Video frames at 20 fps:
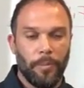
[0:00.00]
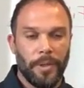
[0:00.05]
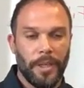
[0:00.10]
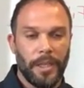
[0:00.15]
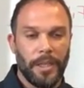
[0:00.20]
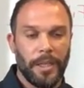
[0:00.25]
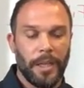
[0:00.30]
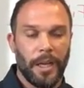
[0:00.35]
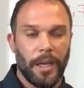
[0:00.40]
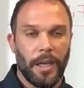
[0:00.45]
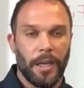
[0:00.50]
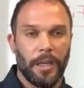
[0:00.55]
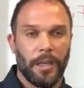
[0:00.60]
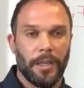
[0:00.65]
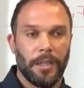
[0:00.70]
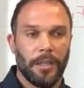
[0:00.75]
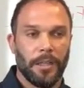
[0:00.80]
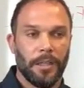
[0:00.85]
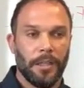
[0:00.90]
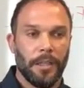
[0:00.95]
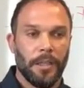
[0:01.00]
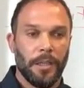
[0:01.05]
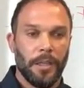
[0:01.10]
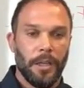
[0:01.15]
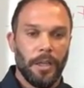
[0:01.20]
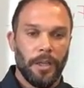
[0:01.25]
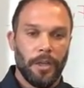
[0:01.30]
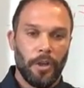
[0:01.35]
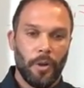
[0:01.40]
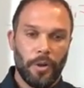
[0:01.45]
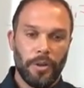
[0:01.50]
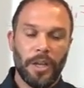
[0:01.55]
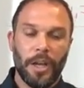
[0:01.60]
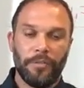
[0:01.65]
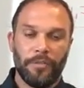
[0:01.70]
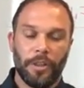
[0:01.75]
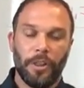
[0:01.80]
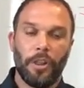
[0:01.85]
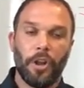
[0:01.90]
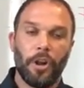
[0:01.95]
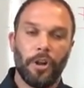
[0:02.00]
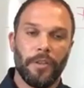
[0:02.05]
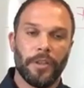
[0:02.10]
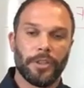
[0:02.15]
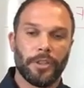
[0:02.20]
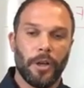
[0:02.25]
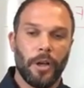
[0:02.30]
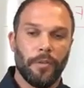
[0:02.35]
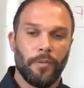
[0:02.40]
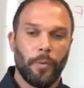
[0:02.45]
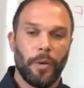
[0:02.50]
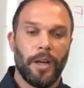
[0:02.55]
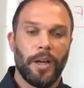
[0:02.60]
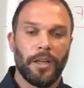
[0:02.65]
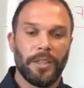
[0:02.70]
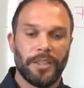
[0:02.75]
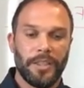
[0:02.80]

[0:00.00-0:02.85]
be enough to learn the software,